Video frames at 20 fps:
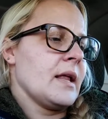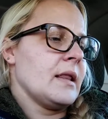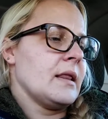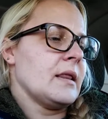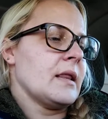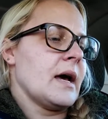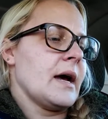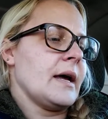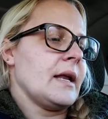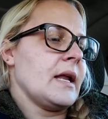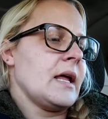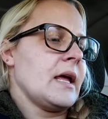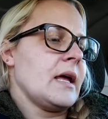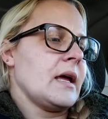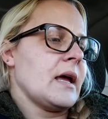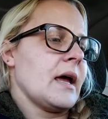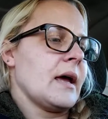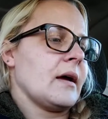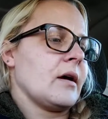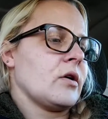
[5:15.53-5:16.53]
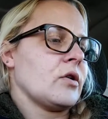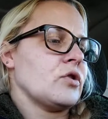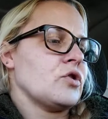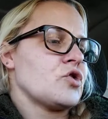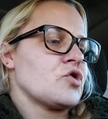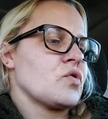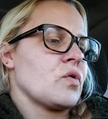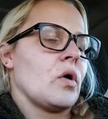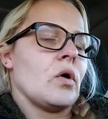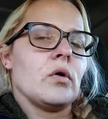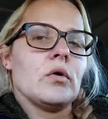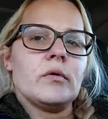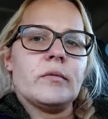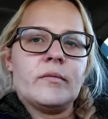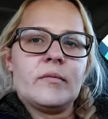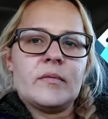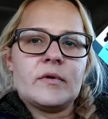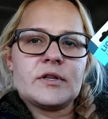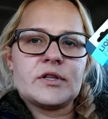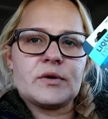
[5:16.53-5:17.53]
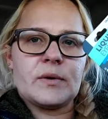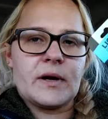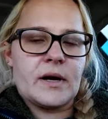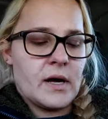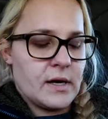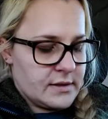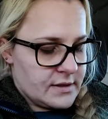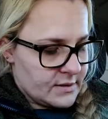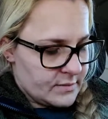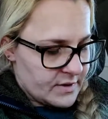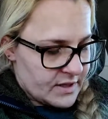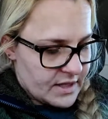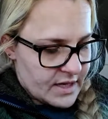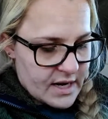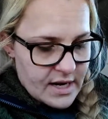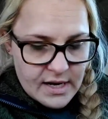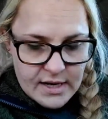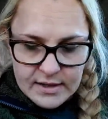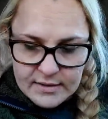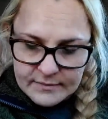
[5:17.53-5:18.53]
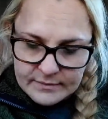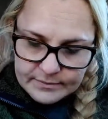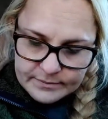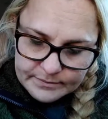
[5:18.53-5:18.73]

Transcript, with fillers: lining and control. So I got some of that.